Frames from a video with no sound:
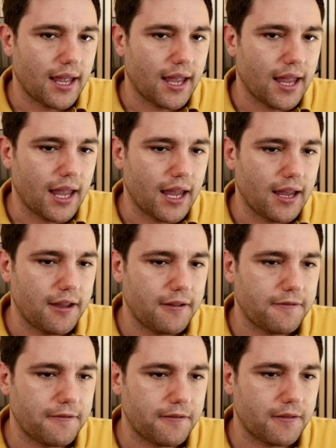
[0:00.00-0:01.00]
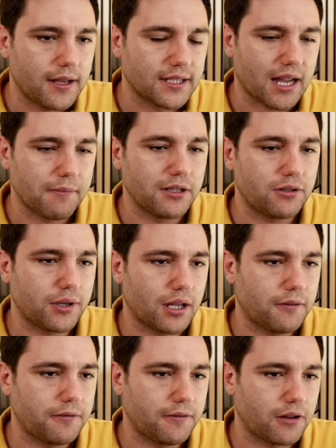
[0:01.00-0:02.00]
if it's coming to kind
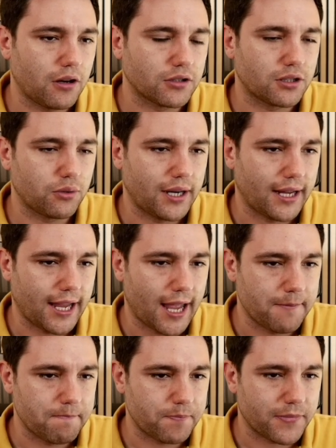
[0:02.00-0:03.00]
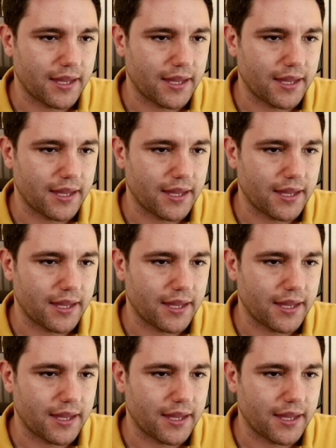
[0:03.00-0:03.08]
of closer to an end game,